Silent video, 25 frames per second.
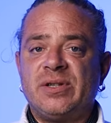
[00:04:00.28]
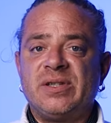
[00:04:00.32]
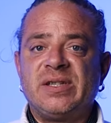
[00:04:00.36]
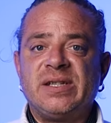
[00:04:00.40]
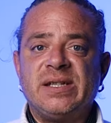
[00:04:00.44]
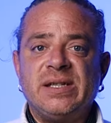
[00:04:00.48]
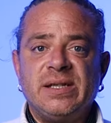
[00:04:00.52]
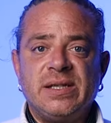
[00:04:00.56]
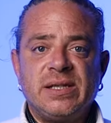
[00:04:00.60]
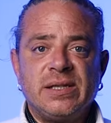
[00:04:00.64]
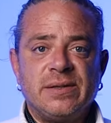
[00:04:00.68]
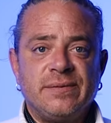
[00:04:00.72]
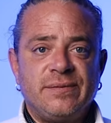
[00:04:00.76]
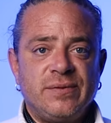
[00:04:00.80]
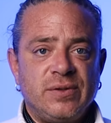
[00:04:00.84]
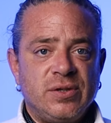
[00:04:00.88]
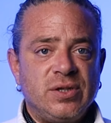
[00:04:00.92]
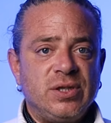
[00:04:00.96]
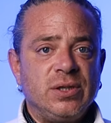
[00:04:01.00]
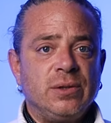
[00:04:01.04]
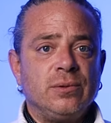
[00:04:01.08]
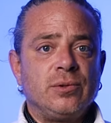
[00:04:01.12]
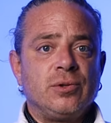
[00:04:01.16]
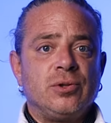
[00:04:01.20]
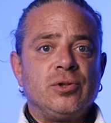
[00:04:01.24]
it's easier for
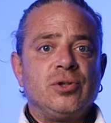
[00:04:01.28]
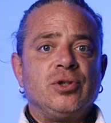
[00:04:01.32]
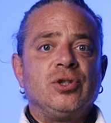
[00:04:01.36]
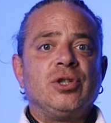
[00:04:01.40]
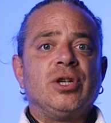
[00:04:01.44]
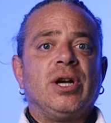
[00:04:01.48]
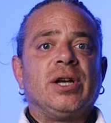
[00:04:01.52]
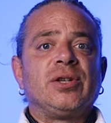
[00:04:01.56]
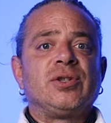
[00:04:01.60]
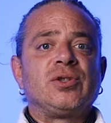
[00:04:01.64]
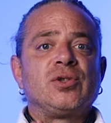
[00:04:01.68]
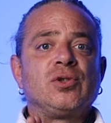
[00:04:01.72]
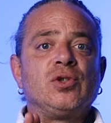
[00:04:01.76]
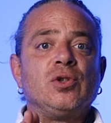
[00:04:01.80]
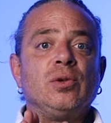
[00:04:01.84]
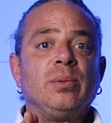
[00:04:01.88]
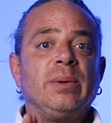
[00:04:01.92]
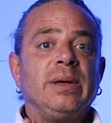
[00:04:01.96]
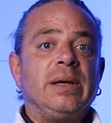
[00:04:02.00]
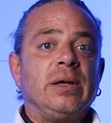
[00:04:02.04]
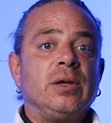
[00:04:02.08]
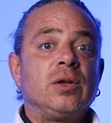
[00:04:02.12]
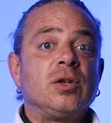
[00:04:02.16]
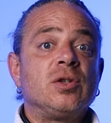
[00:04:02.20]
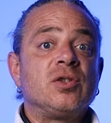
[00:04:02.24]
children just to
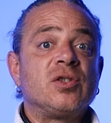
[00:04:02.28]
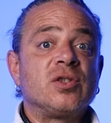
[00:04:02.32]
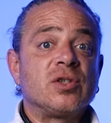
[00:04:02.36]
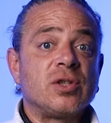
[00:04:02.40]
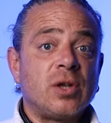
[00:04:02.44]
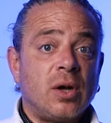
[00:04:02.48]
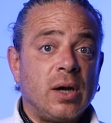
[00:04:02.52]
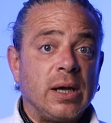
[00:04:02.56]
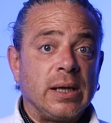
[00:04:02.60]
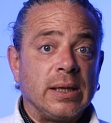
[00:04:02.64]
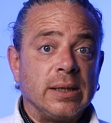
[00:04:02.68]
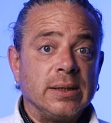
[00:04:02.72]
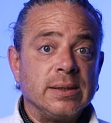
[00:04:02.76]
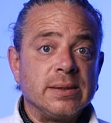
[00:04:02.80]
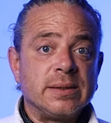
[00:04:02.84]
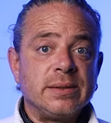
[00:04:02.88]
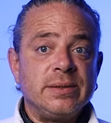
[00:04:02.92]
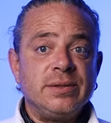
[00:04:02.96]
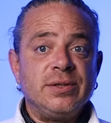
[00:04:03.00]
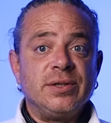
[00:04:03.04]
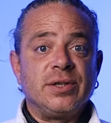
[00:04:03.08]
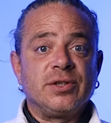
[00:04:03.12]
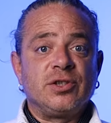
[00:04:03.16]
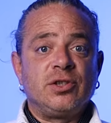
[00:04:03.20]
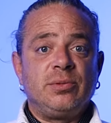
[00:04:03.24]
be silent,
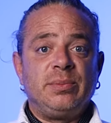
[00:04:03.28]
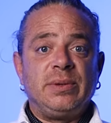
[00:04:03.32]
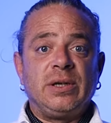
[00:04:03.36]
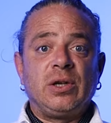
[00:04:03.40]
just to